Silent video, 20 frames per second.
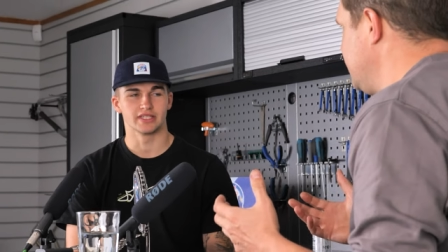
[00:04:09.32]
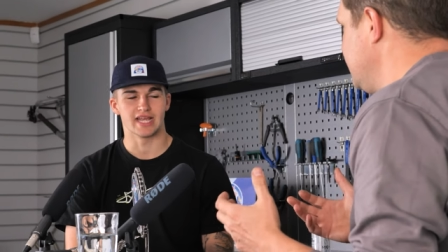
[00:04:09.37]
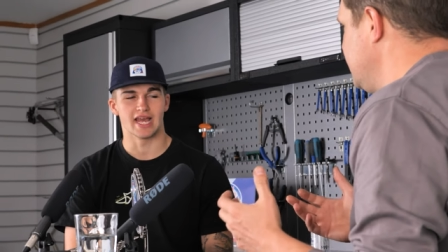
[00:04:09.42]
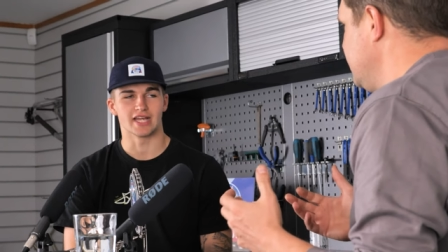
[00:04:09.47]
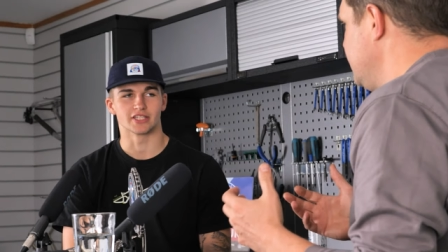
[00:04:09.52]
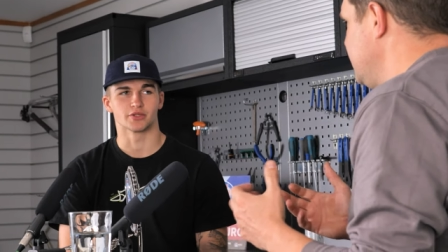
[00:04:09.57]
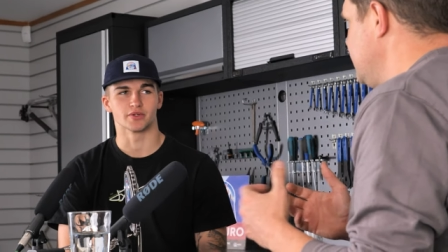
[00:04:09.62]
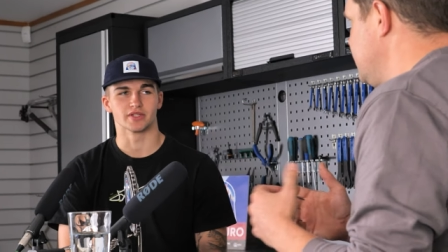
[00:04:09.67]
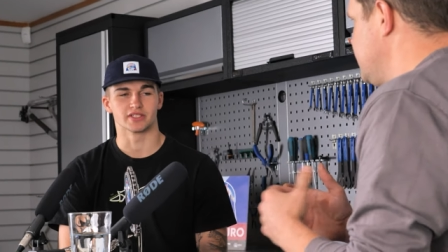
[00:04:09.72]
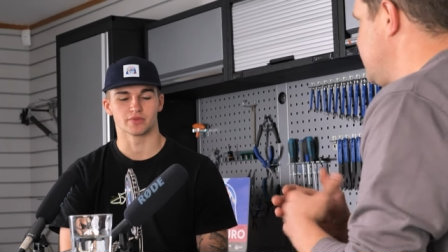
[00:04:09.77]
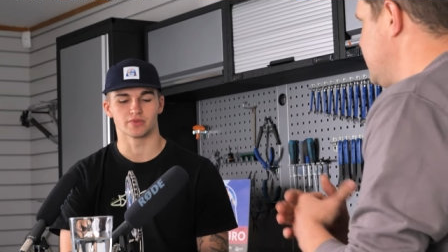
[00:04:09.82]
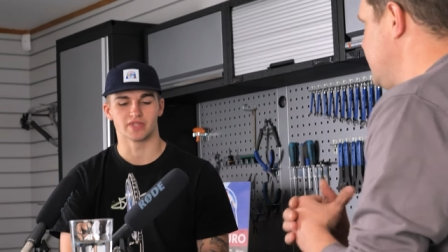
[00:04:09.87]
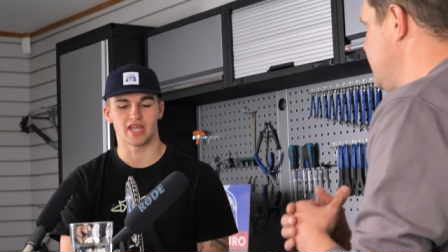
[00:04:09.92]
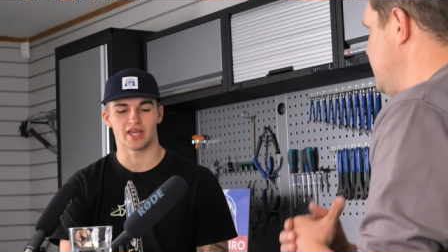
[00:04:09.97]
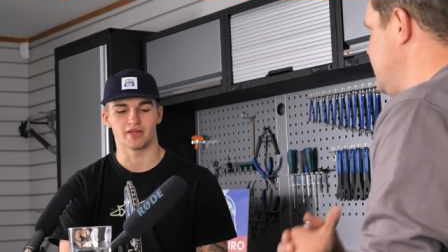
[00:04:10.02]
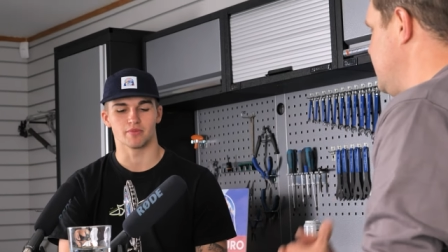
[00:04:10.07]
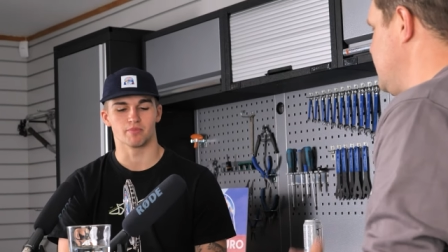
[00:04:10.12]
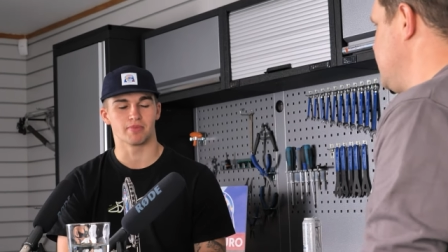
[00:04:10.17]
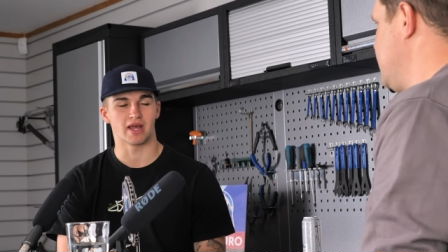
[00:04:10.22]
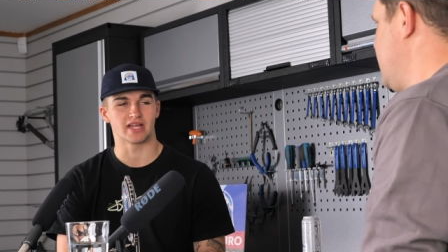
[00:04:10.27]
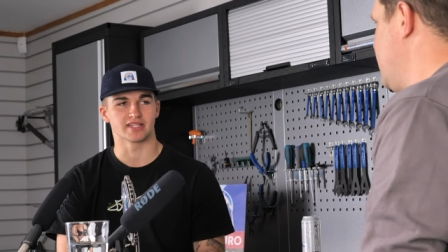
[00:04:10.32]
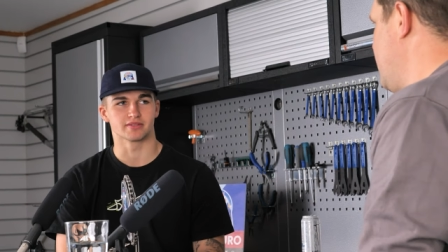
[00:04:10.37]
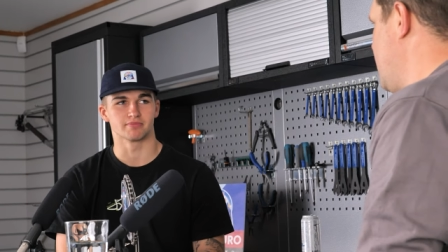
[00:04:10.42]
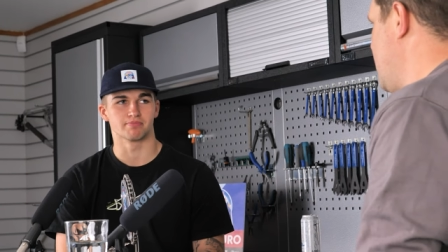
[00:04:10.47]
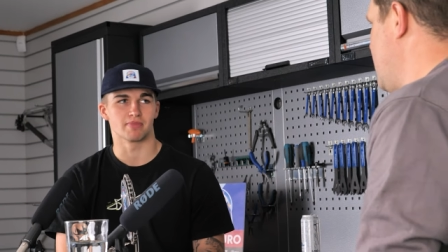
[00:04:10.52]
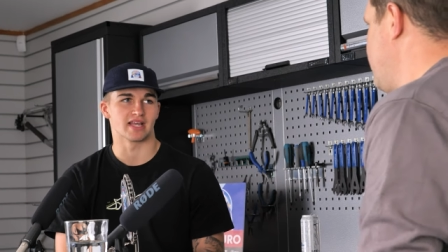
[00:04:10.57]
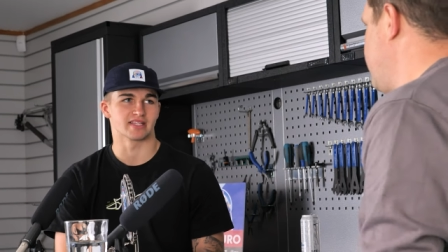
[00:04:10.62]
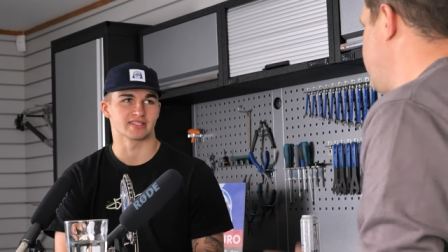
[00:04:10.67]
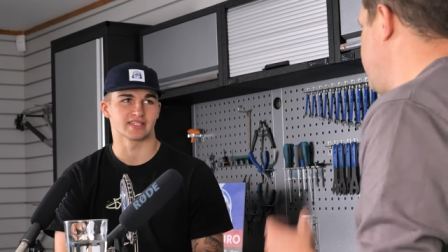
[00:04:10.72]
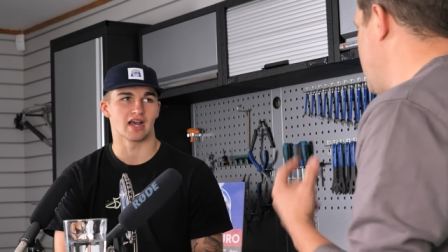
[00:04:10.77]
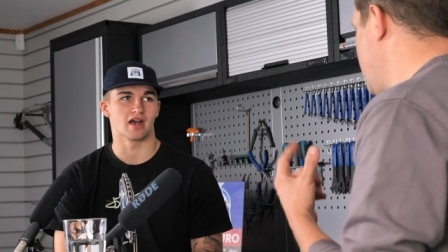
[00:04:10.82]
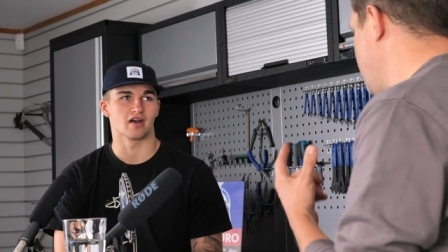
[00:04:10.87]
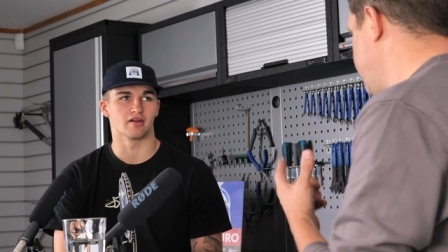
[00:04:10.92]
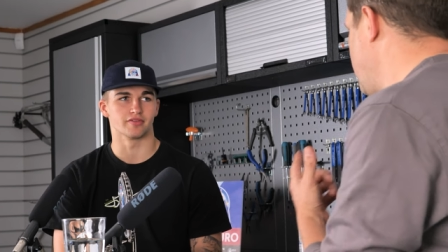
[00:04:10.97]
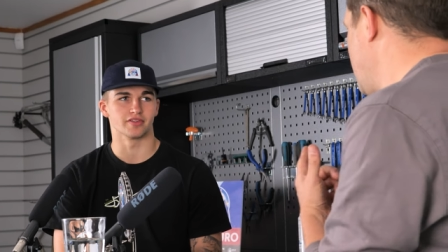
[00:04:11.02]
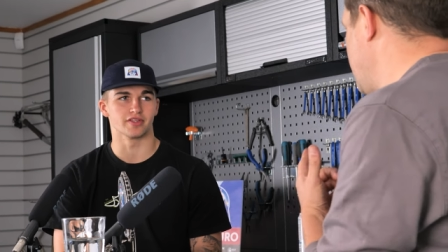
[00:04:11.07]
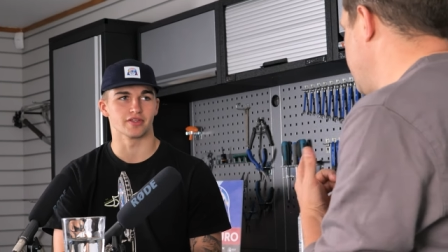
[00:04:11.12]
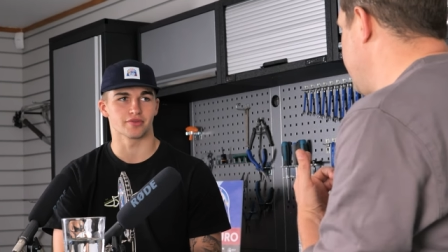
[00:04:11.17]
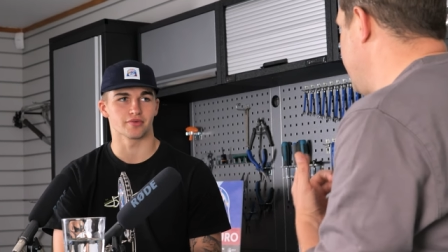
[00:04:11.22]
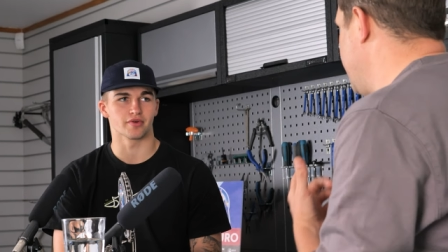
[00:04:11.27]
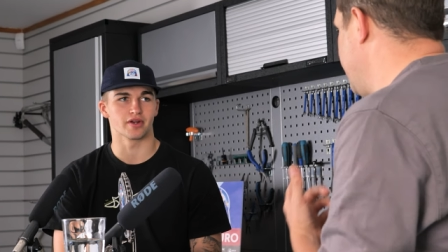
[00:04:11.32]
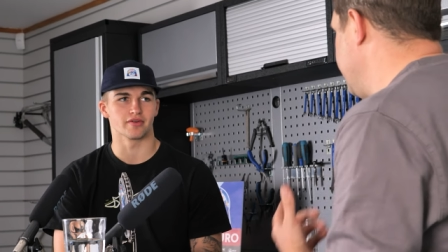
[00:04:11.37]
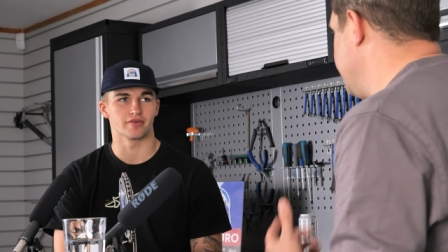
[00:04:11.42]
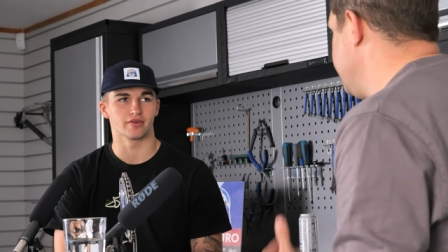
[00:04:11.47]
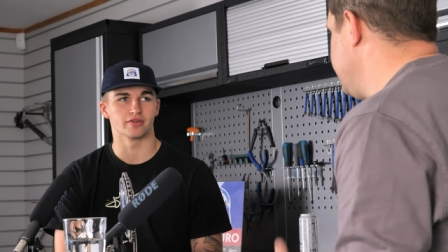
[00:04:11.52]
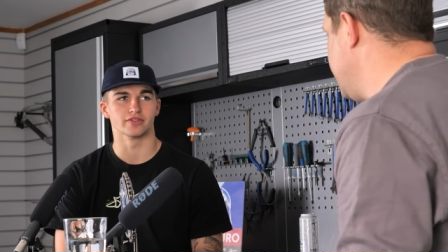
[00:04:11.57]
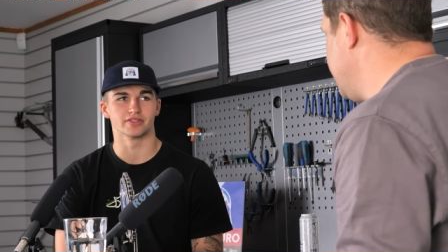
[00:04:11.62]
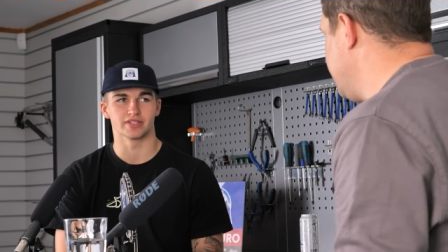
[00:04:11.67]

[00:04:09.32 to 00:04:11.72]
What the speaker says: Yeah. So it's best out of your three runs.